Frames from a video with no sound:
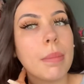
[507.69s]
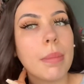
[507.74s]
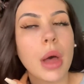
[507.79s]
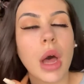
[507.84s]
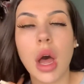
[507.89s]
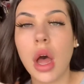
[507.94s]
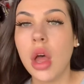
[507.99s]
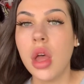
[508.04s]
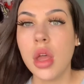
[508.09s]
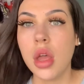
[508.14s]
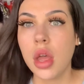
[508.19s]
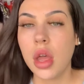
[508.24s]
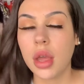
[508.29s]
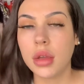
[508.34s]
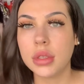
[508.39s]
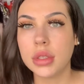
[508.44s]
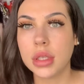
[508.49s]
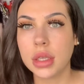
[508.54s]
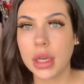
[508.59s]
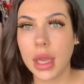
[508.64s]
but
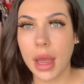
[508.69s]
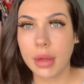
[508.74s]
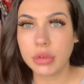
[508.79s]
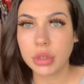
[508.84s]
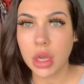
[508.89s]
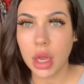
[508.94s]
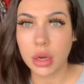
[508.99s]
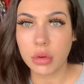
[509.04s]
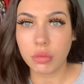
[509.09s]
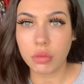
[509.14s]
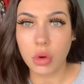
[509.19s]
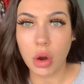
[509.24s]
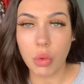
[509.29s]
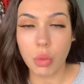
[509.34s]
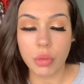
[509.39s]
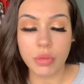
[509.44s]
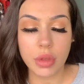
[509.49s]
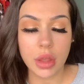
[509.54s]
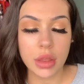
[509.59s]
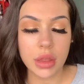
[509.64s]
I'm just going to have to kind of roll
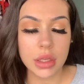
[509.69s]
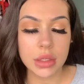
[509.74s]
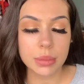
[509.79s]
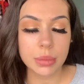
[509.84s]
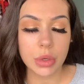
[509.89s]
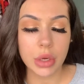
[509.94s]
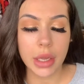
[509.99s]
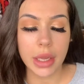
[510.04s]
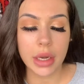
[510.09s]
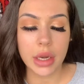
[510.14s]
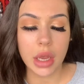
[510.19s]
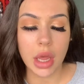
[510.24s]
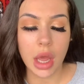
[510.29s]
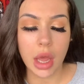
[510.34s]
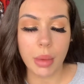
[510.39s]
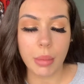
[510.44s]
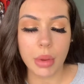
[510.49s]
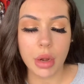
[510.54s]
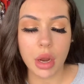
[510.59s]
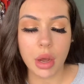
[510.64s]
with it at this point,
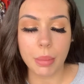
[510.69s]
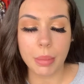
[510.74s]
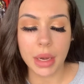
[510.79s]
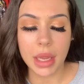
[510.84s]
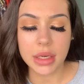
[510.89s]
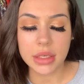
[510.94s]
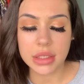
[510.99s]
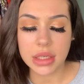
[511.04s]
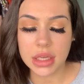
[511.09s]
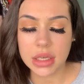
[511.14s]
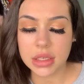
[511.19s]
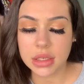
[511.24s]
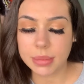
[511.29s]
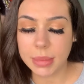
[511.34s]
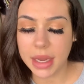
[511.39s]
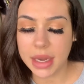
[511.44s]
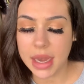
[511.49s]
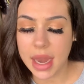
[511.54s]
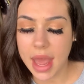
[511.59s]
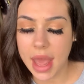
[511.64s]
and I'll blend it into
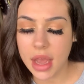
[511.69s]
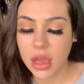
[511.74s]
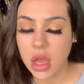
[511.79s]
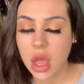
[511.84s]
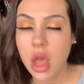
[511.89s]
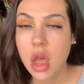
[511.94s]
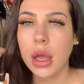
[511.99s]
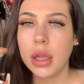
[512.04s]
my neck.